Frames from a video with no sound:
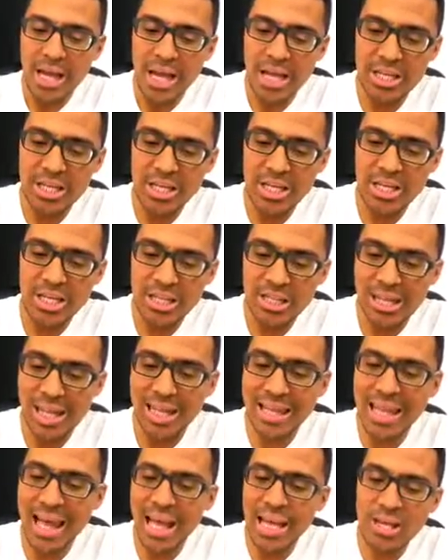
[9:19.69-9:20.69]
And
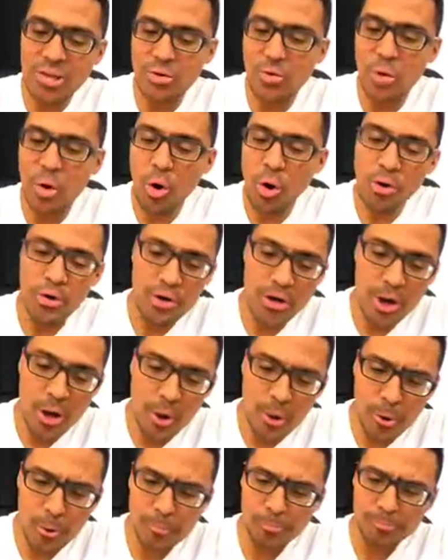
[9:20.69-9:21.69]
just let you all
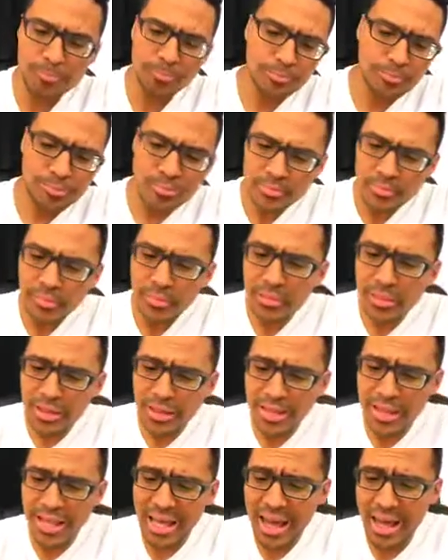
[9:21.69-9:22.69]
know
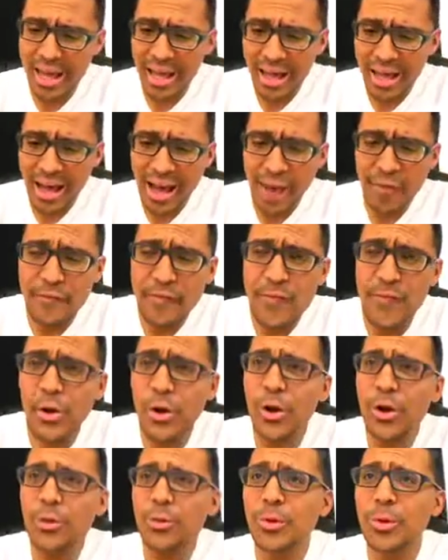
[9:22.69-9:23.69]
that I
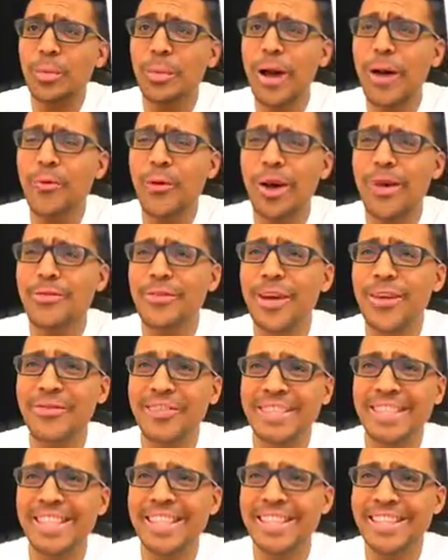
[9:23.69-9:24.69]
flirt with my wife
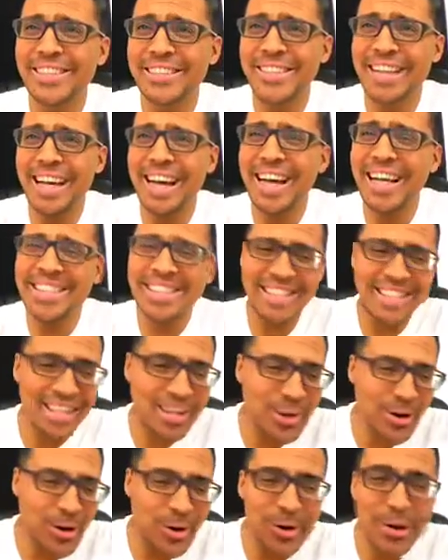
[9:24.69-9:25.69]
every single day. I
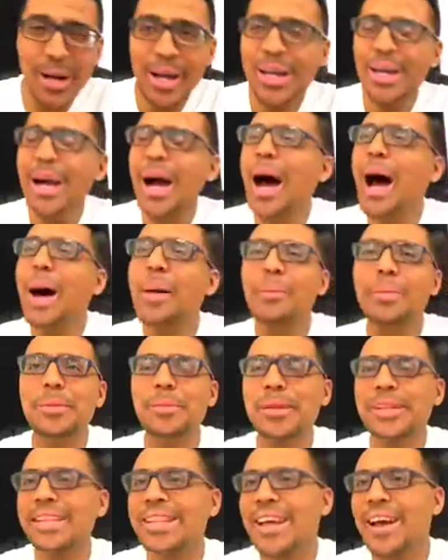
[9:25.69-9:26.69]
send her
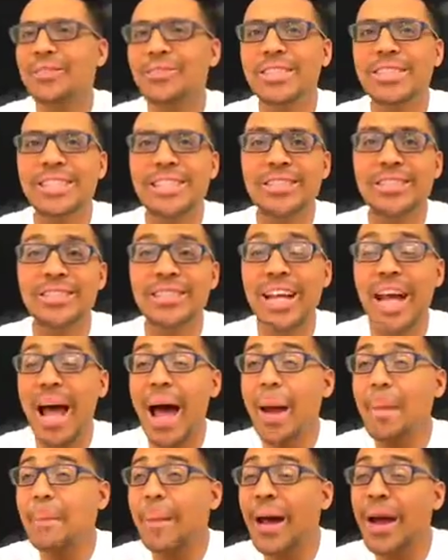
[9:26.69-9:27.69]
compliments every single day.
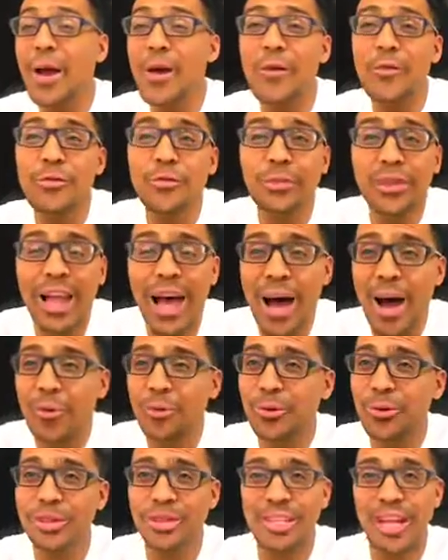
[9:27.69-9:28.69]
I buy her
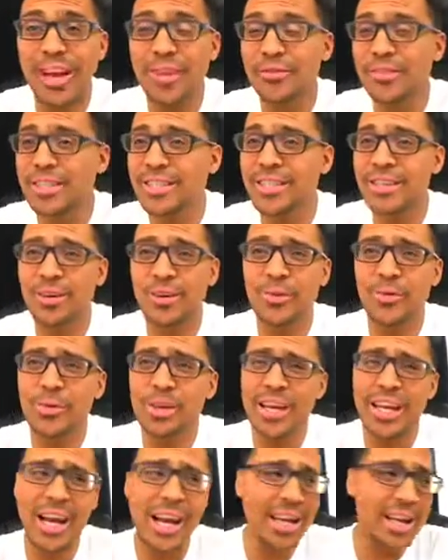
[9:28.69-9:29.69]
flowers every single
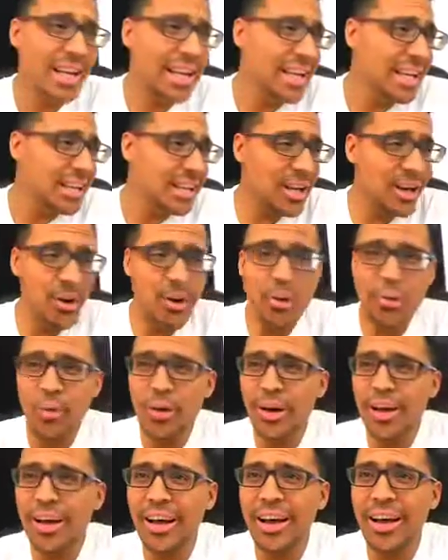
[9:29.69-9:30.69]
week. I, you
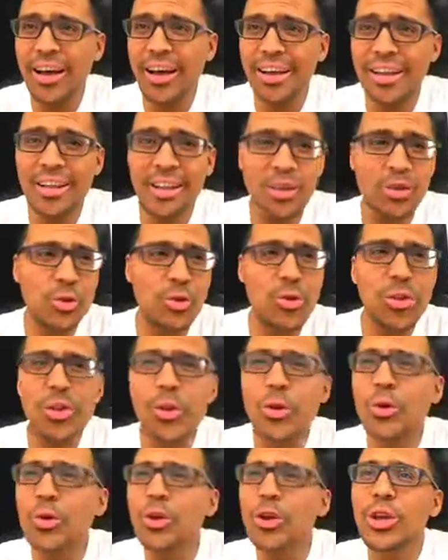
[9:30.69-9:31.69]
know, do
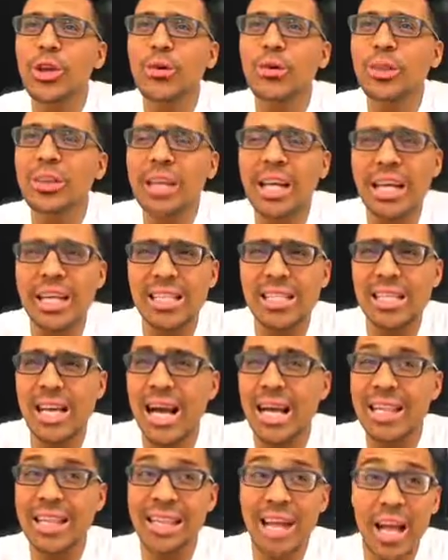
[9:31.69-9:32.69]
little cute things.
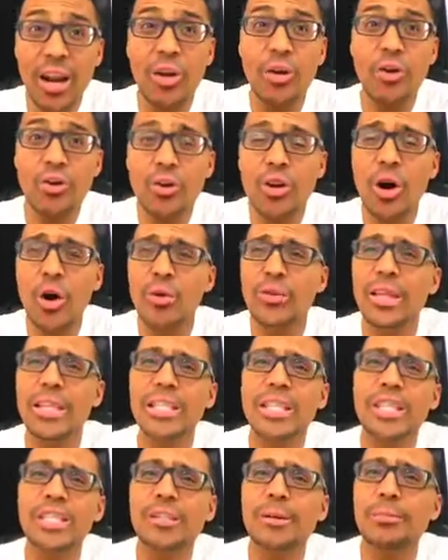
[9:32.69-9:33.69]
I let her know
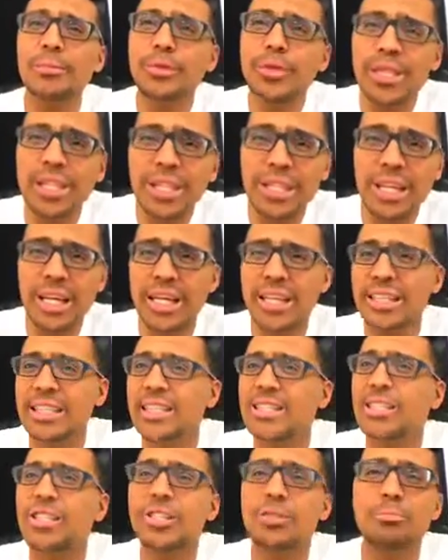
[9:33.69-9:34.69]
that she's appreciated
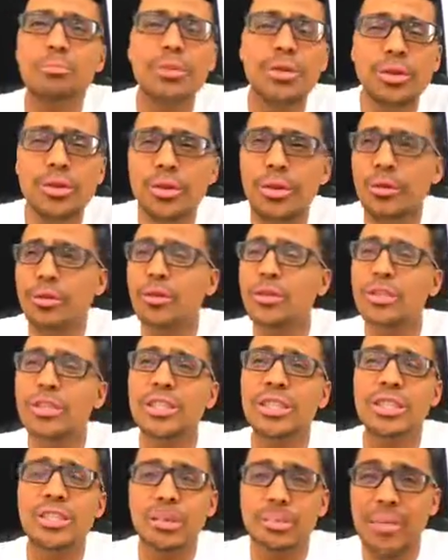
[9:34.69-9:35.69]
and she's beautiful
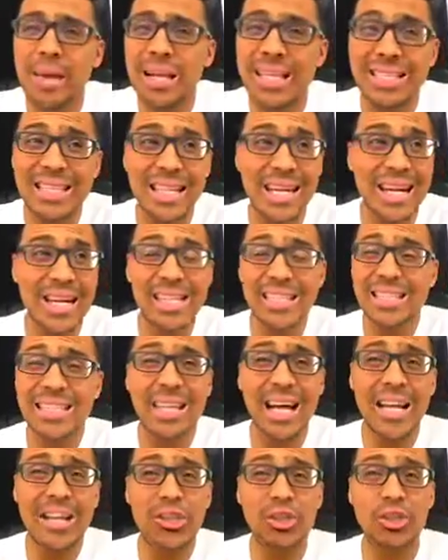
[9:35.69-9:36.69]
and she's amazing. And it's
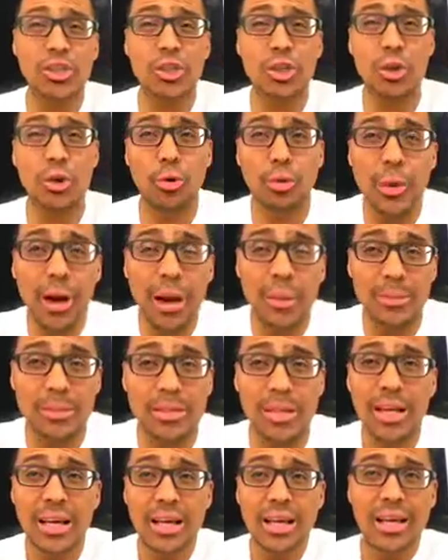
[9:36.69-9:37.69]
not a
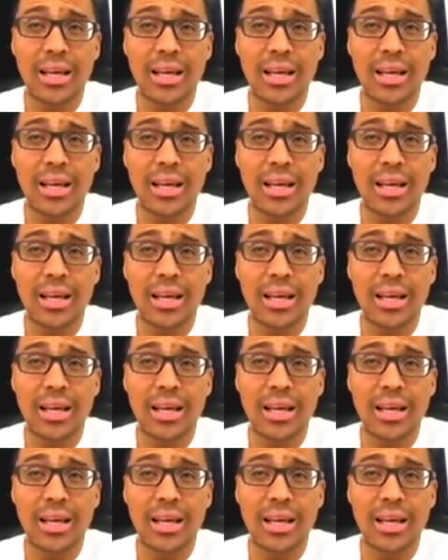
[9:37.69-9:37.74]
script.